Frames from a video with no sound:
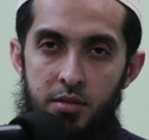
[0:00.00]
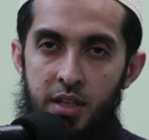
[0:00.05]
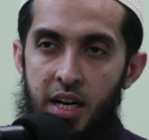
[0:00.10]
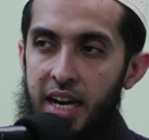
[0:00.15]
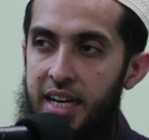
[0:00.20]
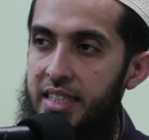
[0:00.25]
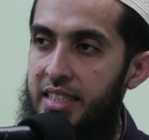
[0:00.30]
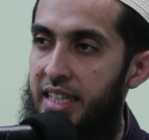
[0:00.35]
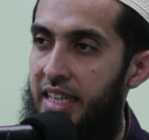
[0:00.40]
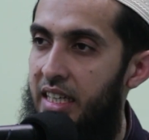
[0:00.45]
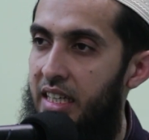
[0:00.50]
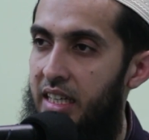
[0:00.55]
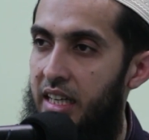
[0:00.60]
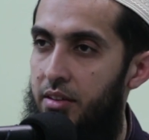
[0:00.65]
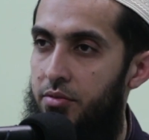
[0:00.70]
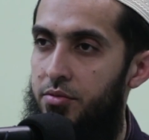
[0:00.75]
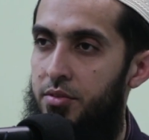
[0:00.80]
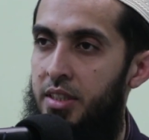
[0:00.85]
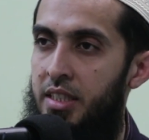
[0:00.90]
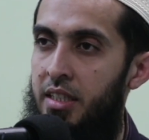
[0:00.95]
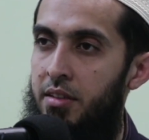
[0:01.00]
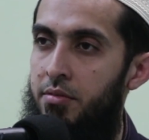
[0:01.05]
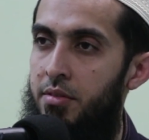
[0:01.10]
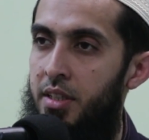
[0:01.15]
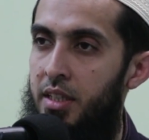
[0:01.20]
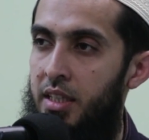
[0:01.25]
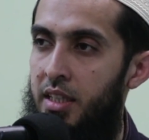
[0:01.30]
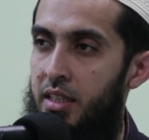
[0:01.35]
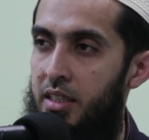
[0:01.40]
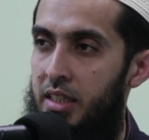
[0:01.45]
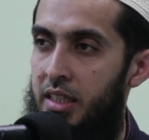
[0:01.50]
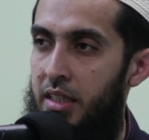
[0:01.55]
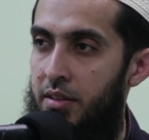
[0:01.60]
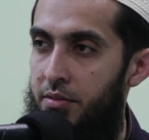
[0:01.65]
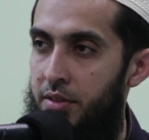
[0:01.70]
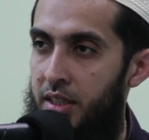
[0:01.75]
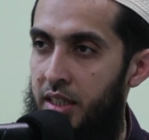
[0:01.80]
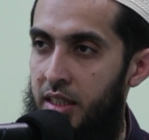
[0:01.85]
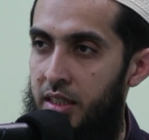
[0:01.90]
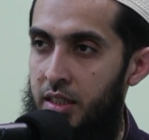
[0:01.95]
right and left, giving and
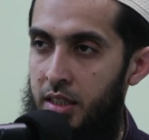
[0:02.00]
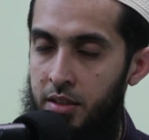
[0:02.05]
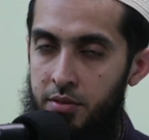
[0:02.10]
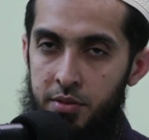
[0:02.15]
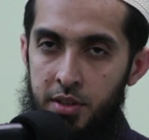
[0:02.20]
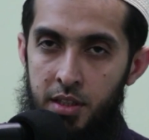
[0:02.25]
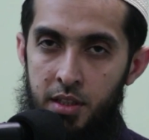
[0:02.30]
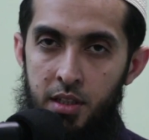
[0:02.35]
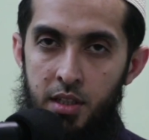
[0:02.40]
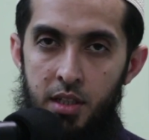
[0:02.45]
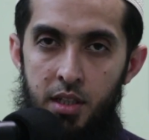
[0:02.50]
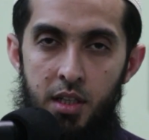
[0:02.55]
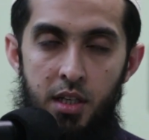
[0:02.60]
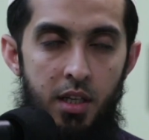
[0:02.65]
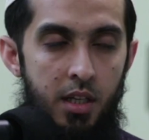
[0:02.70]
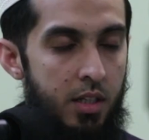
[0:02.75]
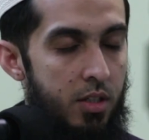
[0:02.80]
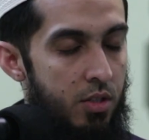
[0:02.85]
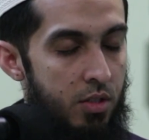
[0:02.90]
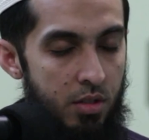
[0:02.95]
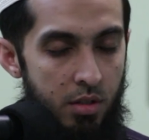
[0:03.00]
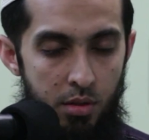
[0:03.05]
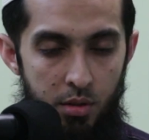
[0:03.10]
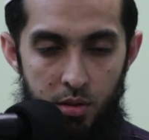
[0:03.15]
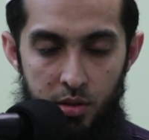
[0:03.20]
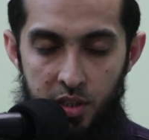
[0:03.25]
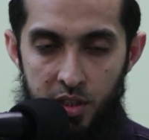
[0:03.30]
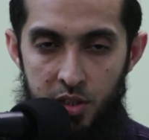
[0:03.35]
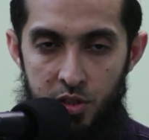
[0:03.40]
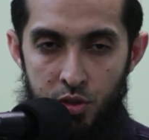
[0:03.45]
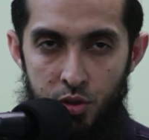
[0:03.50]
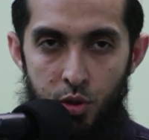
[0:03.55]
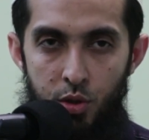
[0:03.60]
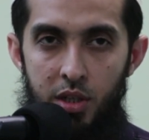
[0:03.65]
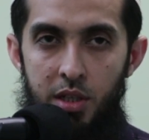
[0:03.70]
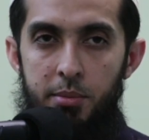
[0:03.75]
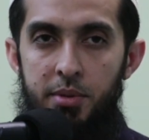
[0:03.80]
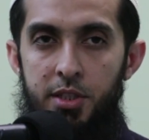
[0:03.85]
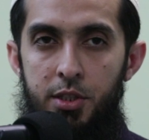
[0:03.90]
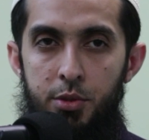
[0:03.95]
giving and giving. So there is no
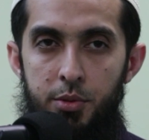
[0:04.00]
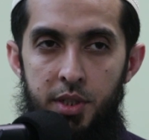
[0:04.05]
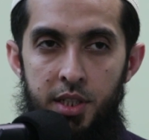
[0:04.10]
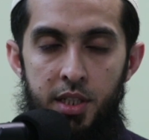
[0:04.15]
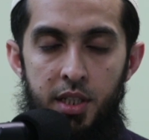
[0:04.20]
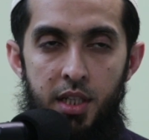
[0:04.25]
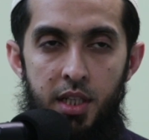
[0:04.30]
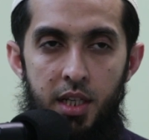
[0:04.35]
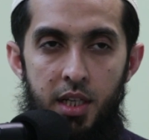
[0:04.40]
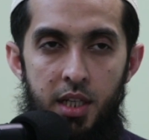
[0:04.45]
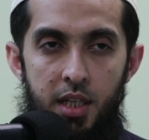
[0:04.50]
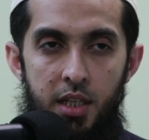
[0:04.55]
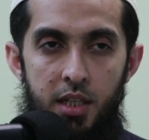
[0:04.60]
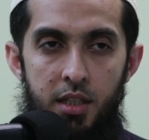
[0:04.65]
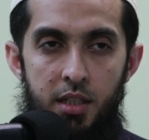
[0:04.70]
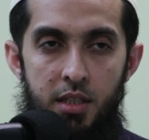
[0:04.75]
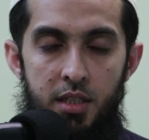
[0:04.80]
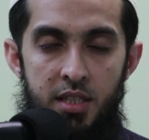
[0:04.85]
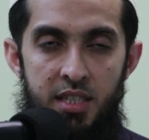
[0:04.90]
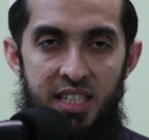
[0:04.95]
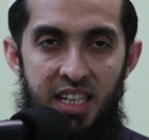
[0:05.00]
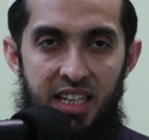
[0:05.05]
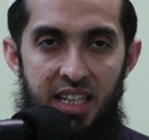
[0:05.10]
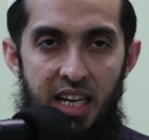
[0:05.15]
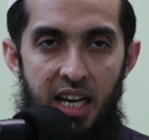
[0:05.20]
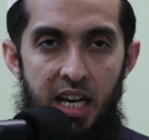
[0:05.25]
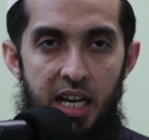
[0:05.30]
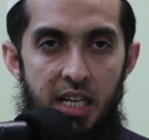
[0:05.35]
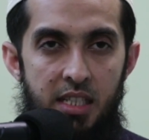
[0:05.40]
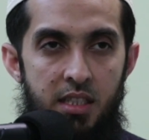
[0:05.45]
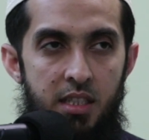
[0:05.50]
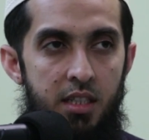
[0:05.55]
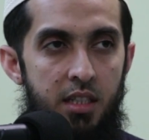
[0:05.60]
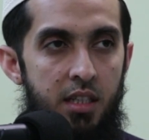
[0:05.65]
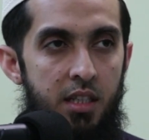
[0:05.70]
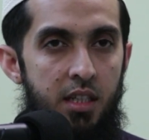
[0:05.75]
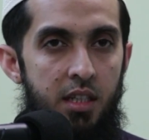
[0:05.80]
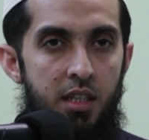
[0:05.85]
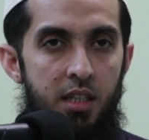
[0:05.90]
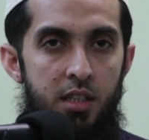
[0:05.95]
limit to it. Zakat,
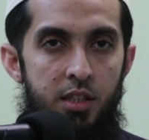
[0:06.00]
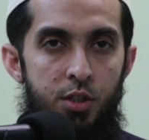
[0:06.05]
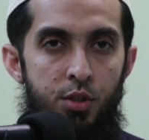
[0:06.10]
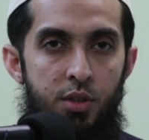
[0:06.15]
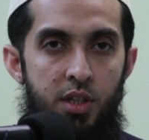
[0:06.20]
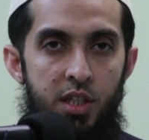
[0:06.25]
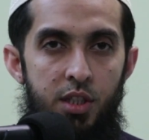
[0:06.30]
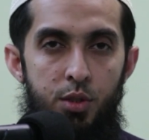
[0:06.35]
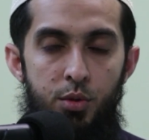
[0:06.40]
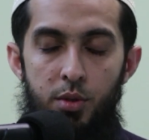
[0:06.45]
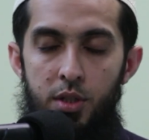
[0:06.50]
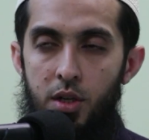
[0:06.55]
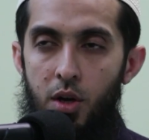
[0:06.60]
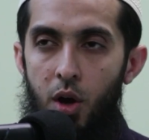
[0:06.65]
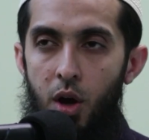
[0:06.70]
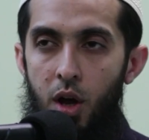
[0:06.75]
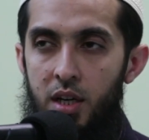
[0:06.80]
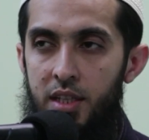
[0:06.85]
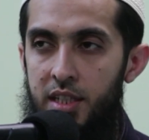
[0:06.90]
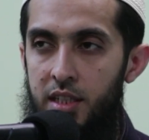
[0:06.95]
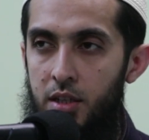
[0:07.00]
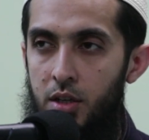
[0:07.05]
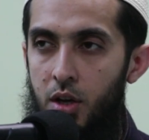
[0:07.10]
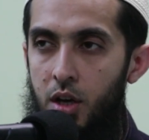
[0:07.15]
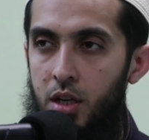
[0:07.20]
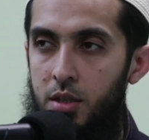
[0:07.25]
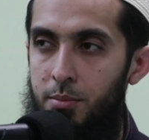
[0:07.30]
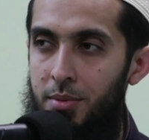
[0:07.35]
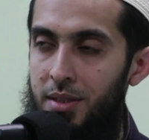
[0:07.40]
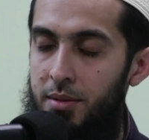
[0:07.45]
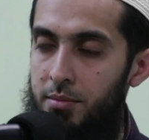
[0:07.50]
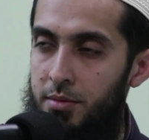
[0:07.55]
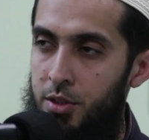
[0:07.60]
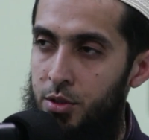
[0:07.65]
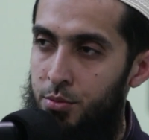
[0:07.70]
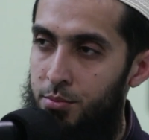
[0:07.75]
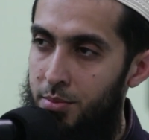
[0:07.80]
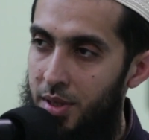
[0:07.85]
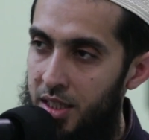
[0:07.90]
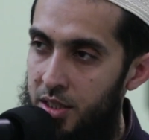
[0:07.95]
you can do it all year long, but
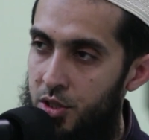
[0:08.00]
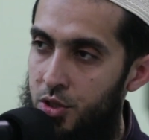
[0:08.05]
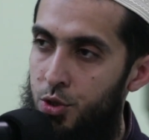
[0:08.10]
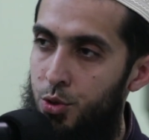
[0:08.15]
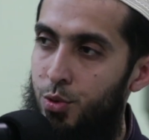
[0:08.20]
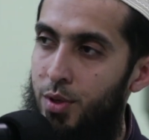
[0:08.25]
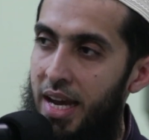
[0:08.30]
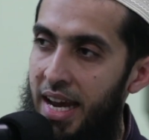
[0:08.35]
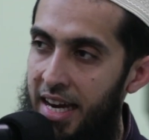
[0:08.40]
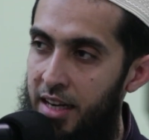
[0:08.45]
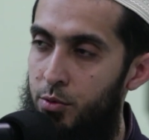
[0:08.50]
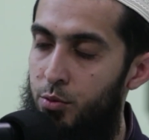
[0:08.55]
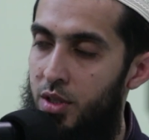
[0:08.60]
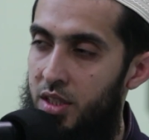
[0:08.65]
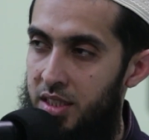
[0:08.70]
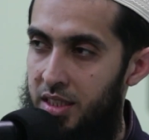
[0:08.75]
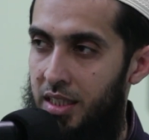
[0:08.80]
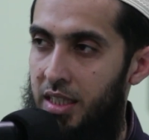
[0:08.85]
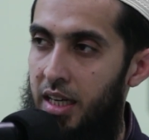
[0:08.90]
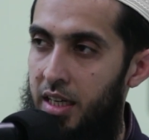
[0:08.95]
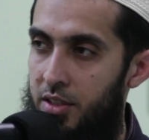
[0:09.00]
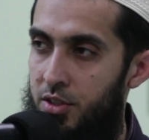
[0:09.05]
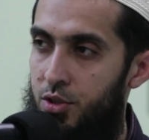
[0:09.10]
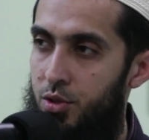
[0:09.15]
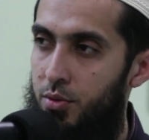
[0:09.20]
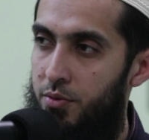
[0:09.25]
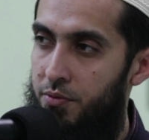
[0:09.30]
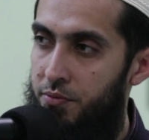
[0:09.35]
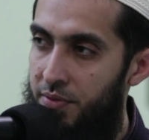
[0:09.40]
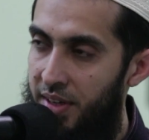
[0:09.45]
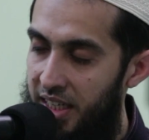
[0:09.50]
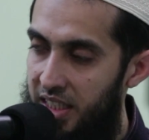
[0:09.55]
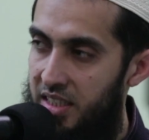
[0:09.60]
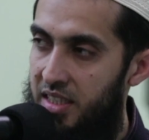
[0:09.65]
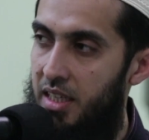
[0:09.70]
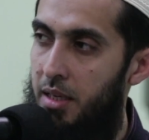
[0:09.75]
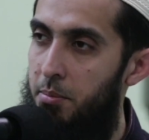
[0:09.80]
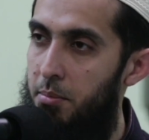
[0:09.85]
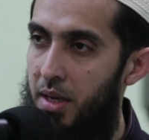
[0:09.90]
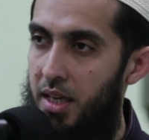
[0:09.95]
you must do annual zakat. So
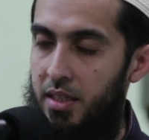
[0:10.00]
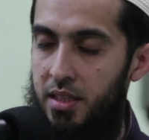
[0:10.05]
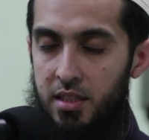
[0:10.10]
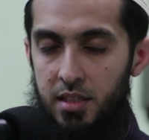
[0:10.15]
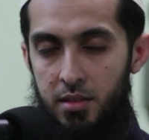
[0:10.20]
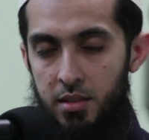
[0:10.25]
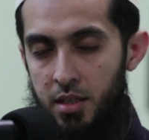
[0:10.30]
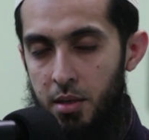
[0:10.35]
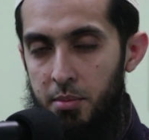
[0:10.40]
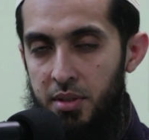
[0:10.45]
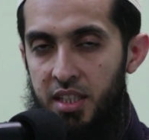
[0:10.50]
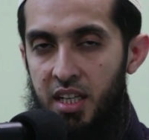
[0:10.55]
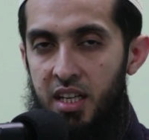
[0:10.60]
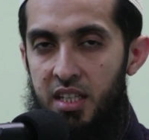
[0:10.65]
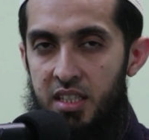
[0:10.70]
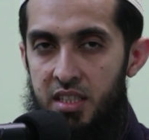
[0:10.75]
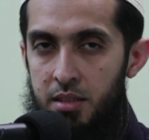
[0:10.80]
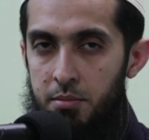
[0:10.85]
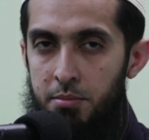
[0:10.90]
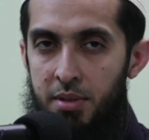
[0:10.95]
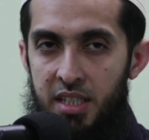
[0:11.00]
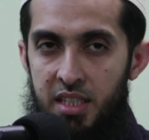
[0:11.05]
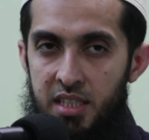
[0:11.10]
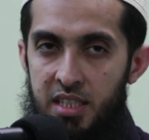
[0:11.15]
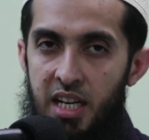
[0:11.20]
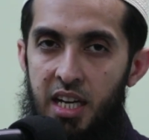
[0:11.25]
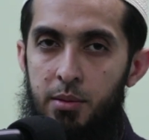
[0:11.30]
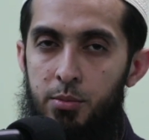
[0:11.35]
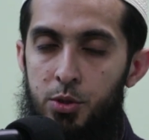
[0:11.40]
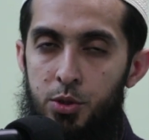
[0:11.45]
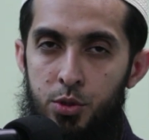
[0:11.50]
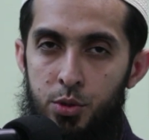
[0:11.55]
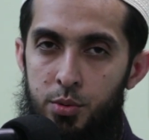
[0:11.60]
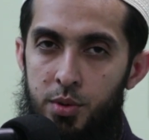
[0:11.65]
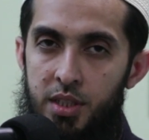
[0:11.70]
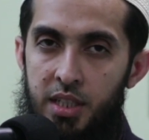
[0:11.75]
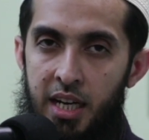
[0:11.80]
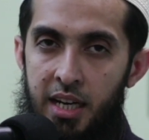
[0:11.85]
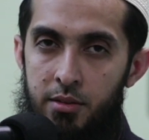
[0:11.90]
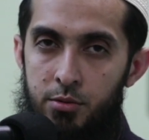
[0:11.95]
fix a month. Ramadan is the best time to
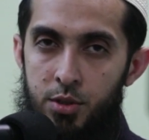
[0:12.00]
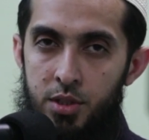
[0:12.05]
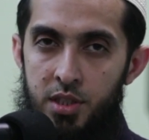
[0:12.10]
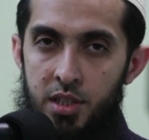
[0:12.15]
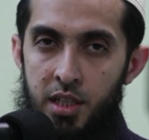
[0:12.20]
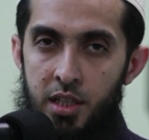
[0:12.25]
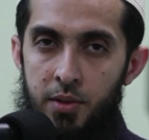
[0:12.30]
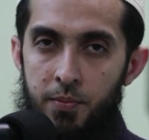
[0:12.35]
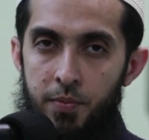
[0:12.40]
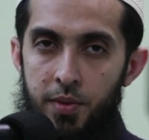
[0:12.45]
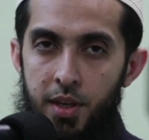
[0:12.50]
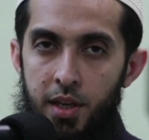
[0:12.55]
do it, I would say.